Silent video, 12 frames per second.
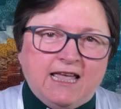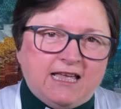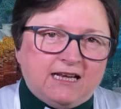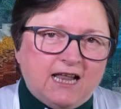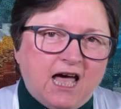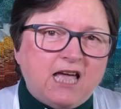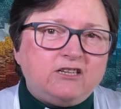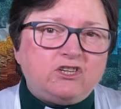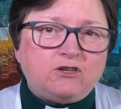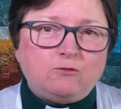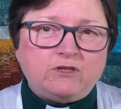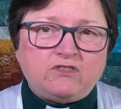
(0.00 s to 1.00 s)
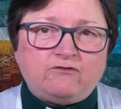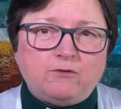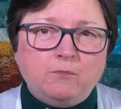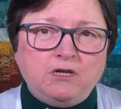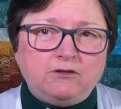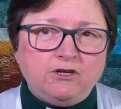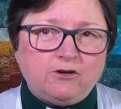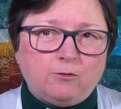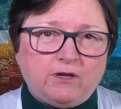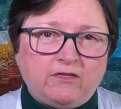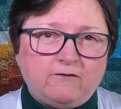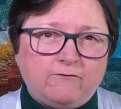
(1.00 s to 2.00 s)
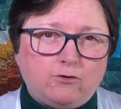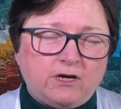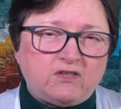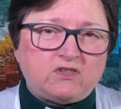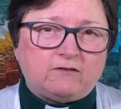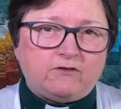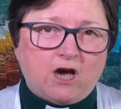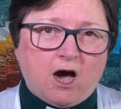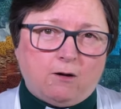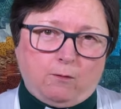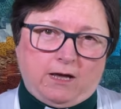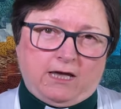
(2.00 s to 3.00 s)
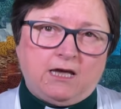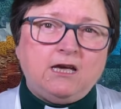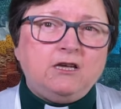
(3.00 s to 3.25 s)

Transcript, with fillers: Elijah was familiar with the voice of Yahweh,